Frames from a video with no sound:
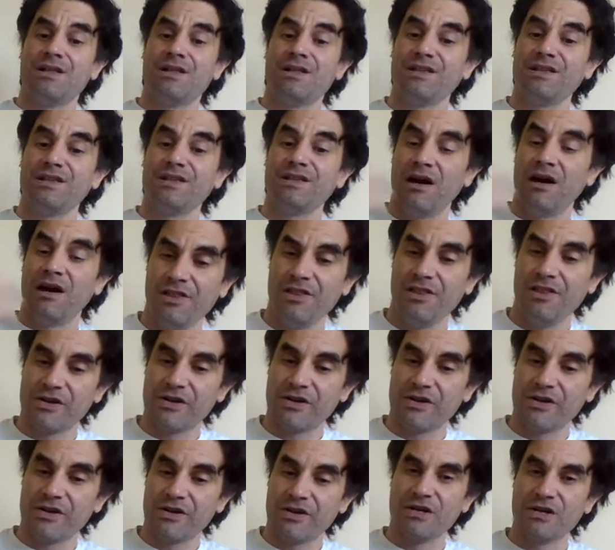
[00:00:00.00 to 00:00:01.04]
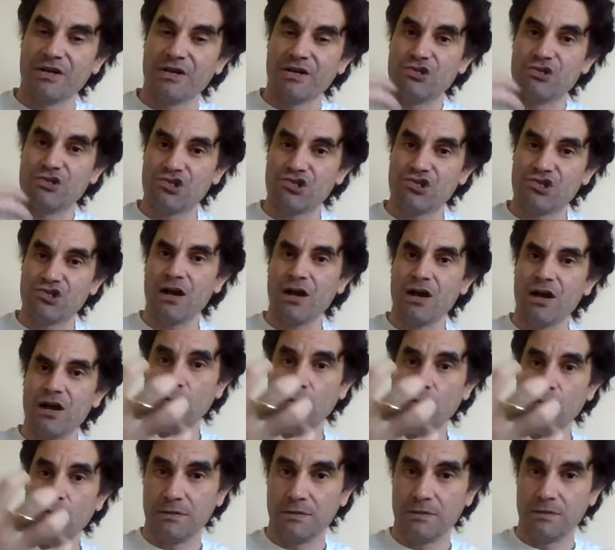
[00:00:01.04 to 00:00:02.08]
The author is going to
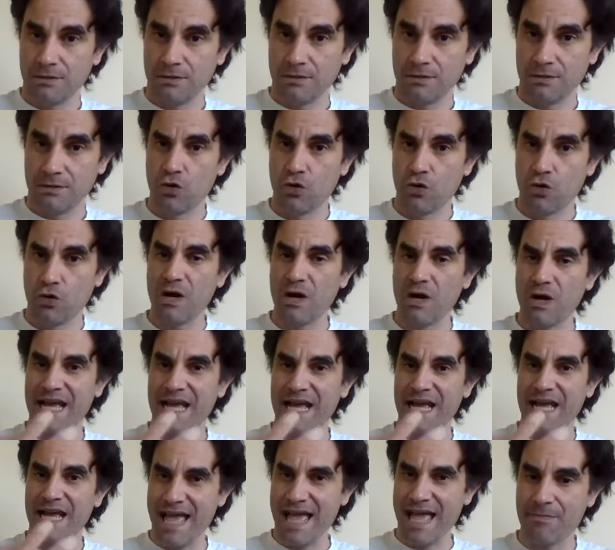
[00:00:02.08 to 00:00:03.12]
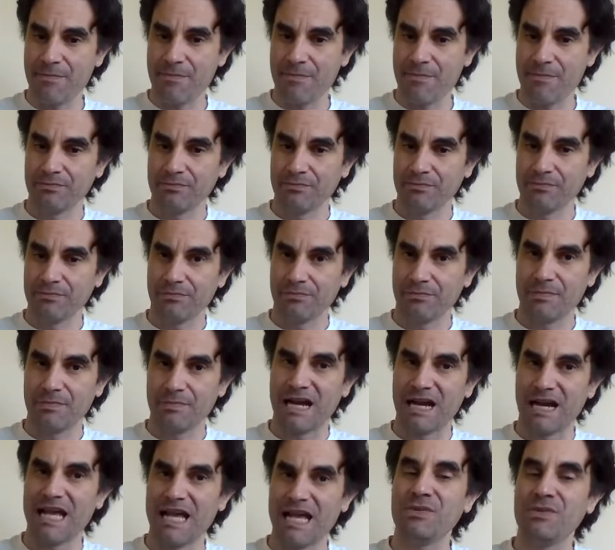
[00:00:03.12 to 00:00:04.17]
show who I am.
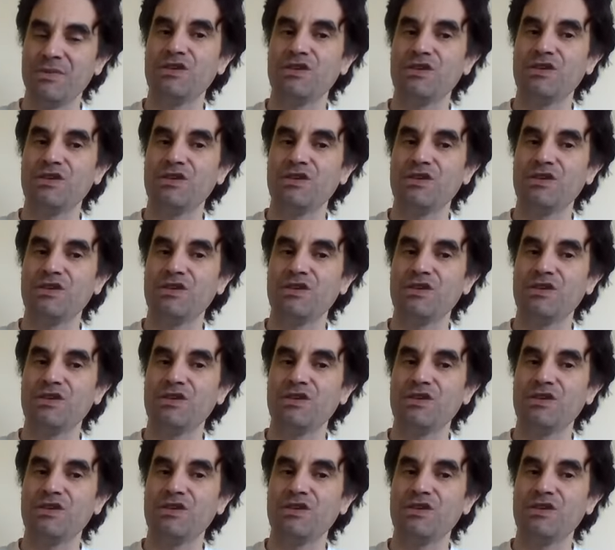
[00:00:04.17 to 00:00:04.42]
I am a